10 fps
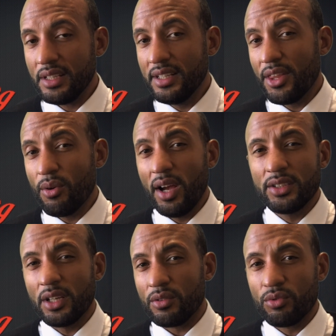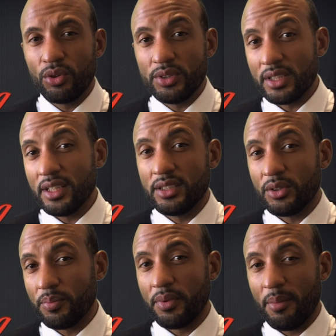Now, there are certain rules he needs
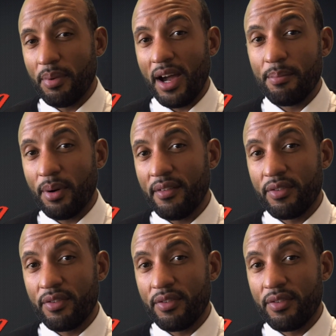to abide by.